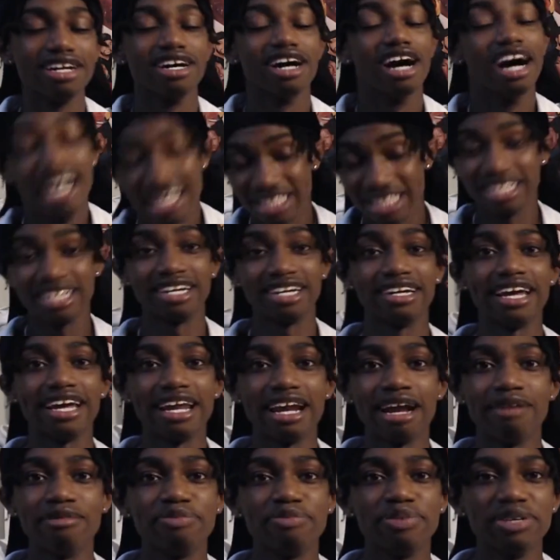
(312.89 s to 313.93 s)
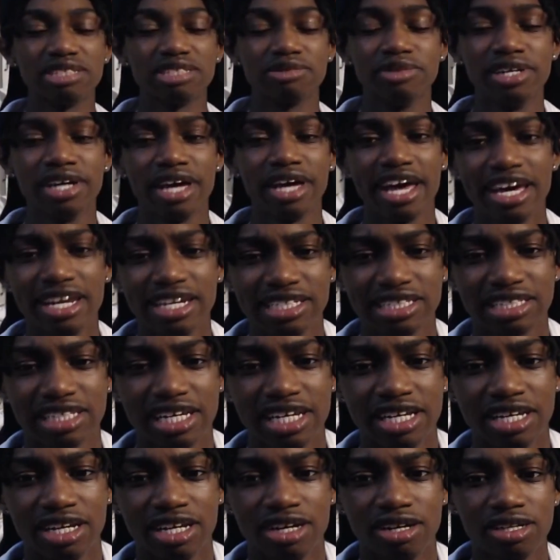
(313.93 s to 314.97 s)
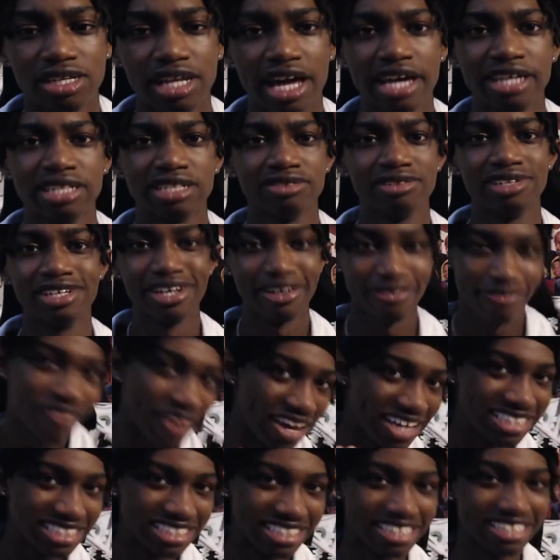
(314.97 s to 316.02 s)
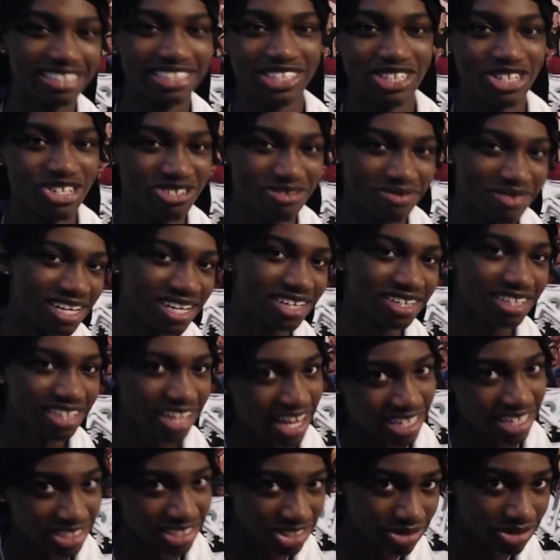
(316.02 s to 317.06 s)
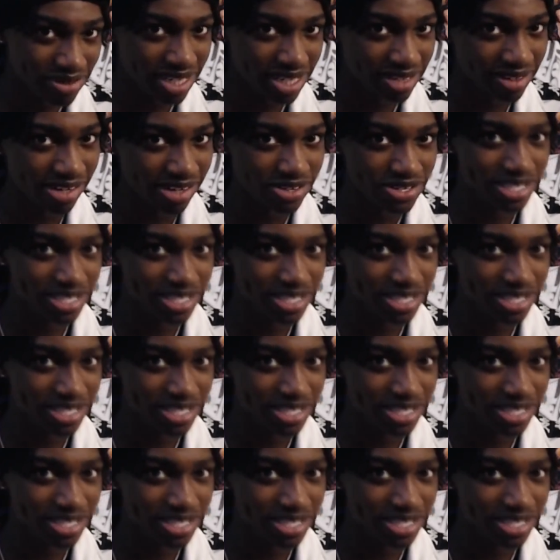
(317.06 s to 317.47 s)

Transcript: Other than that, I'm gonna put some good edits in though, like little face zoom in. Hey, zoom in right